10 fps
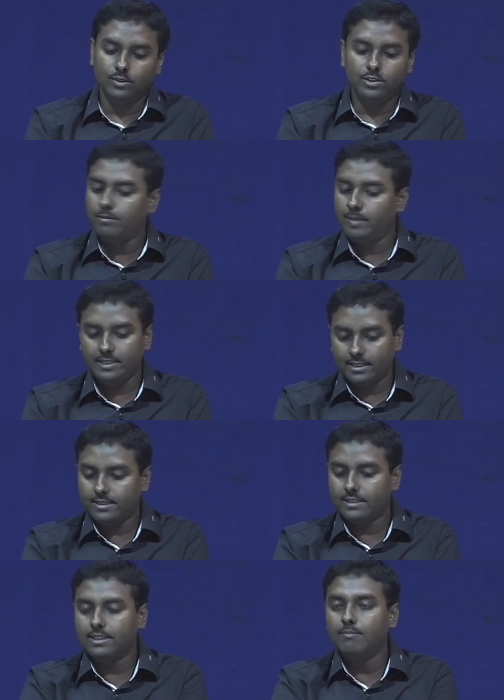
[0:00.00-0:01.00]
which will be just
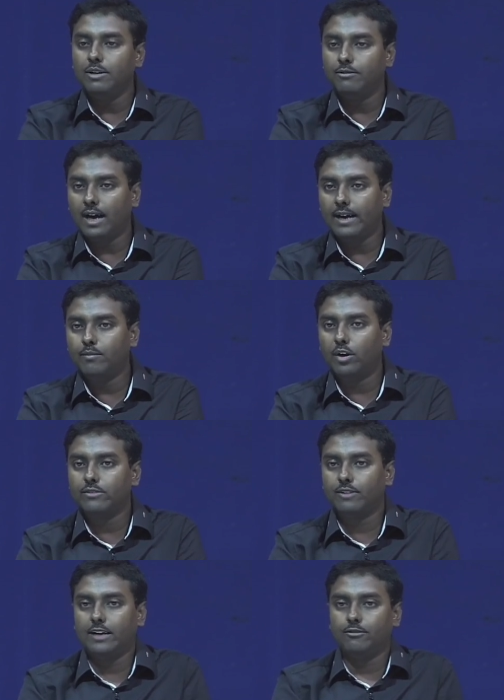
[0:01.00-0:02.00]
a simplified
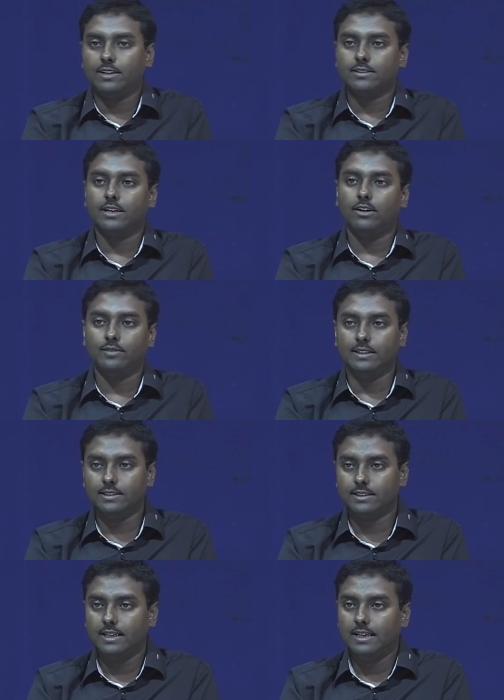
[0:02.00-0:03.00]
modified version of this